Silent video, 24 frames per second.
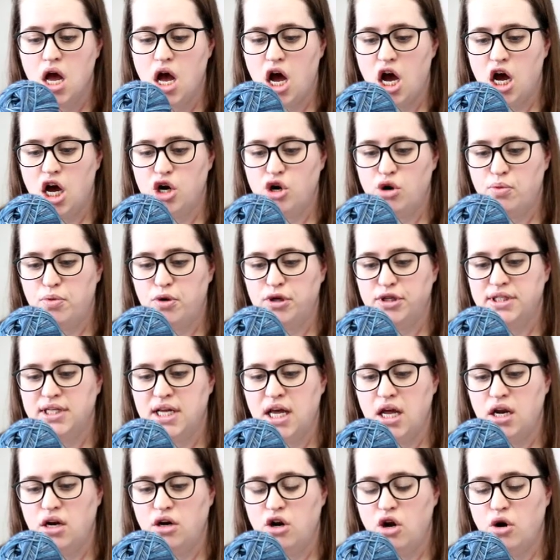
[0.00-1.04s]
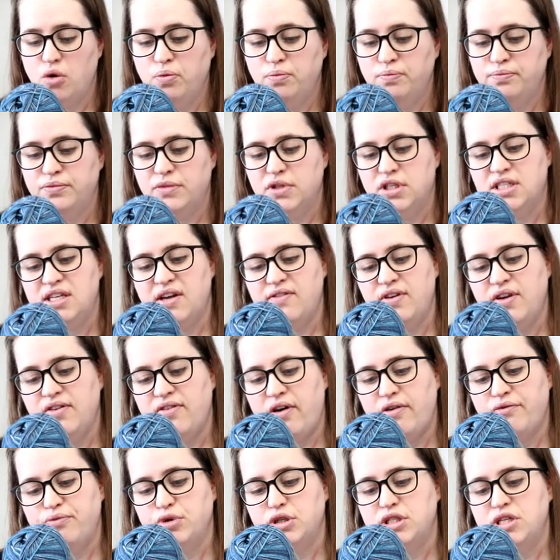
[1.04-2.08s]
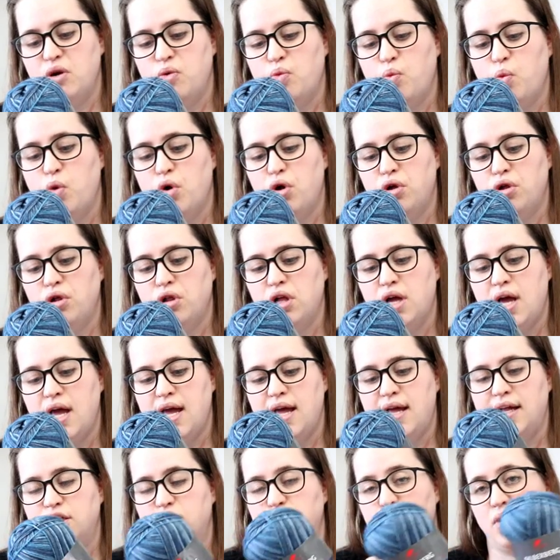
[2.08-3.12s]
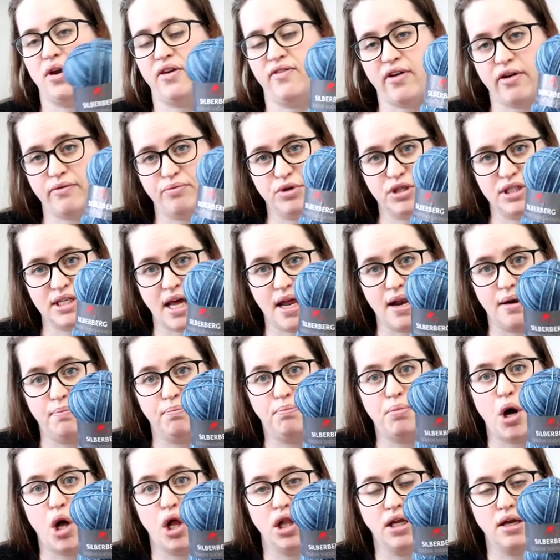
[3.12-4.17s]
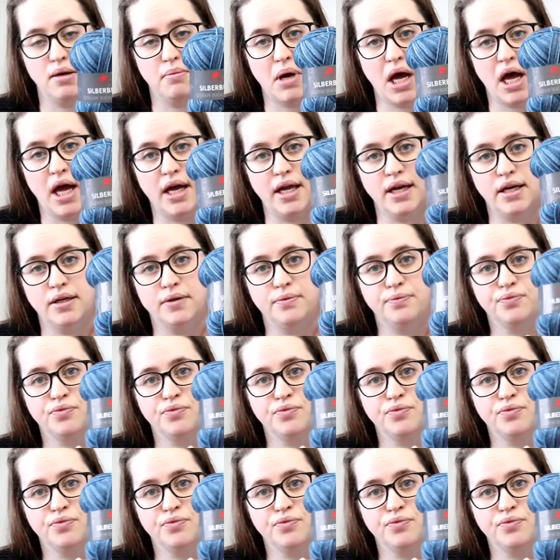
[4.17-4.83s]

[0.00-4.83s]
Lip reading: 100%, no, 75% wool and 25% polyamide.